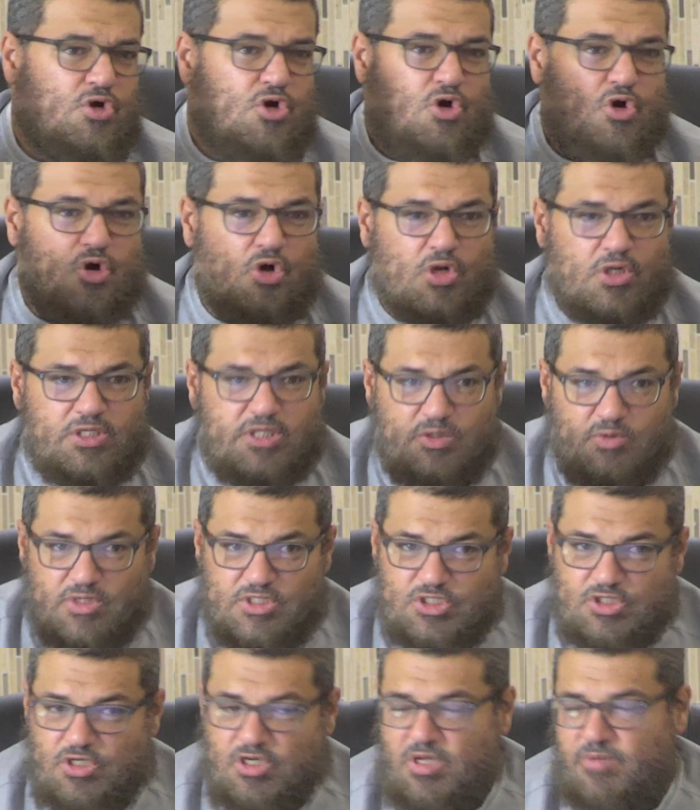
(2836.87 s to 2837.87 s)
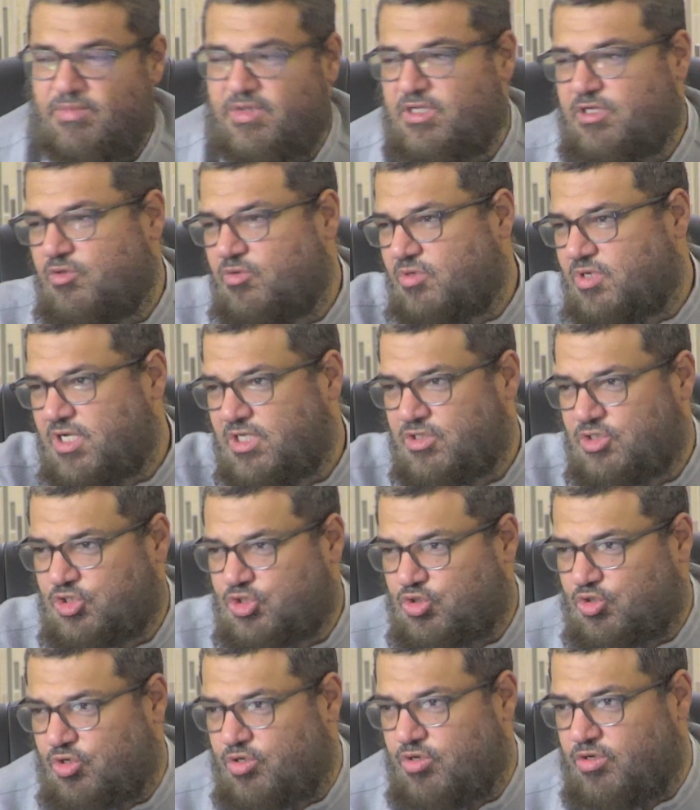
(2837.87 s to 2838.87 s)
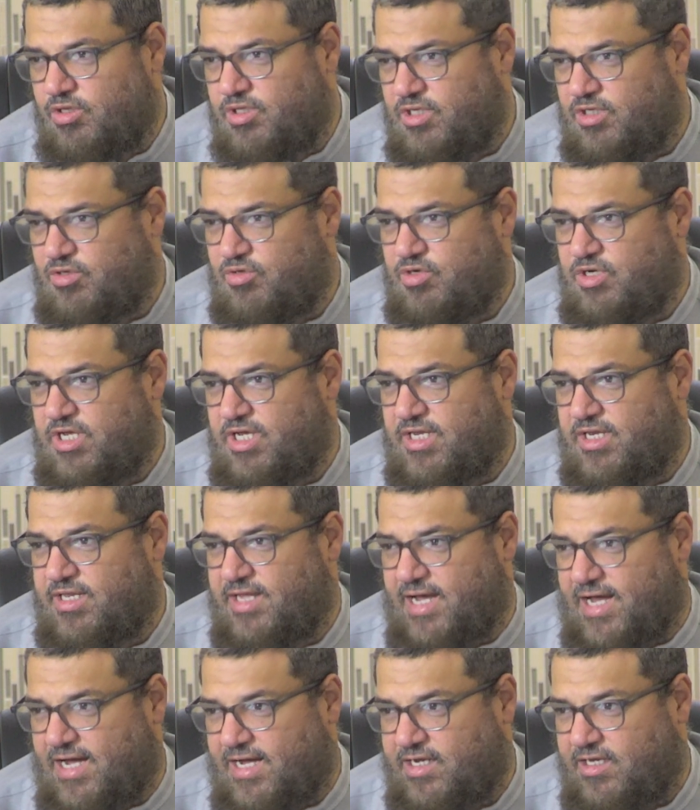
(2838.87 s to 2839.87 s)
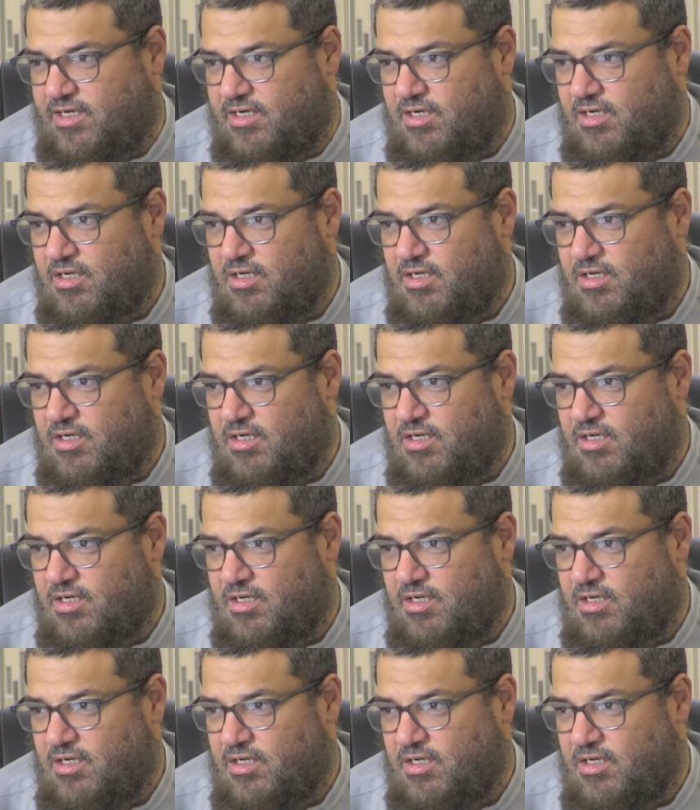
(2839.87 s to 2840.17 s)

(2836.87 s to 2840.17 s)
Holding what's recommended will not destroy you in the dunya and the akhirah.